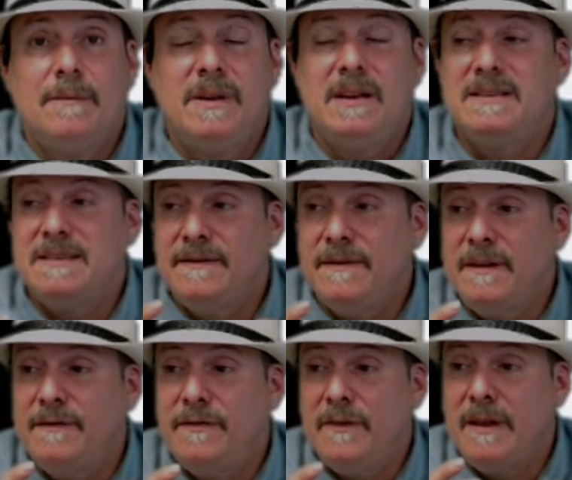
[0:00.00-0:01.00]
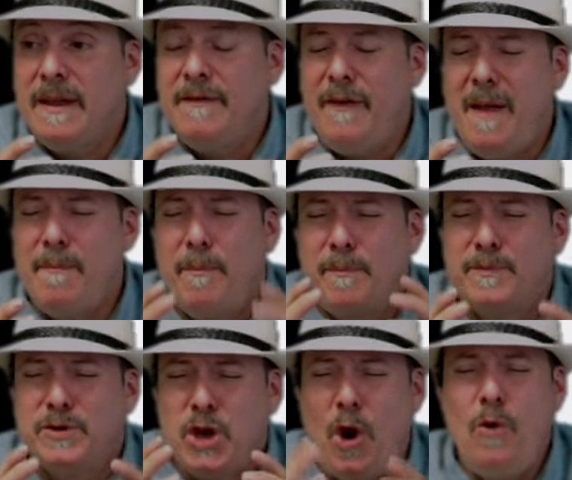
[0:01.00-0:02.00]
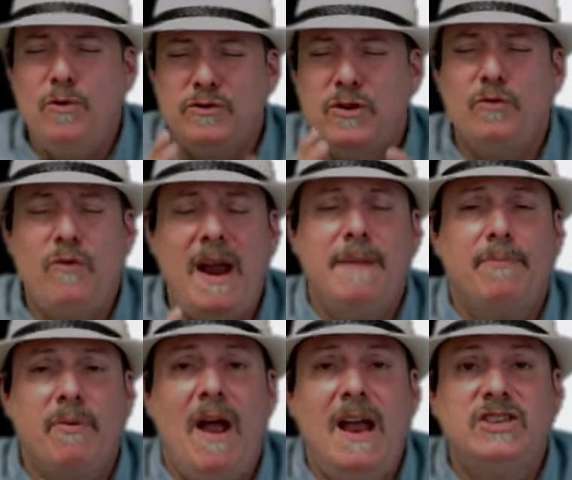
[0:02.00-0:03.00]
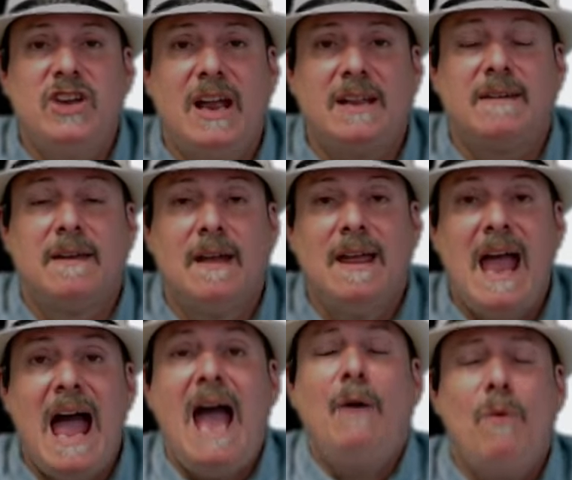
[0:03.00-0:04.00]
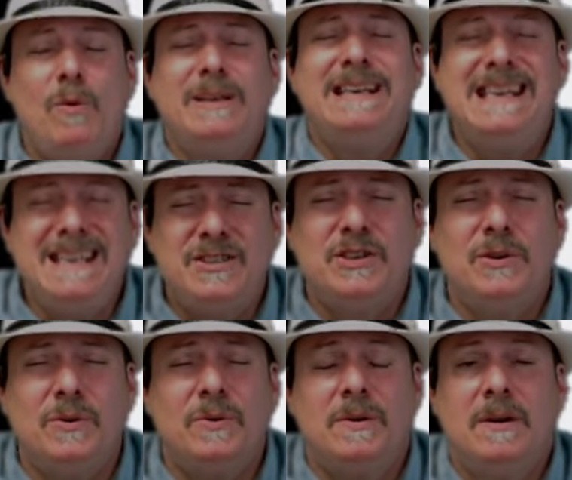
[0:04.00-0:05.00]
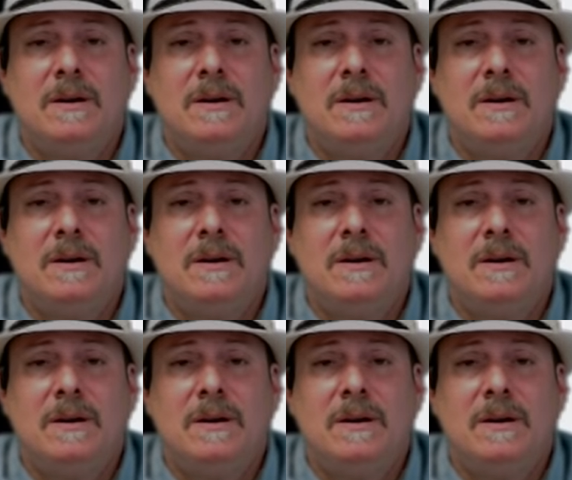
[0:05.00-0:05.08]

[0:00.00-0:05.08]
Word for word: Because if if, if I chose the right project, I won't need to.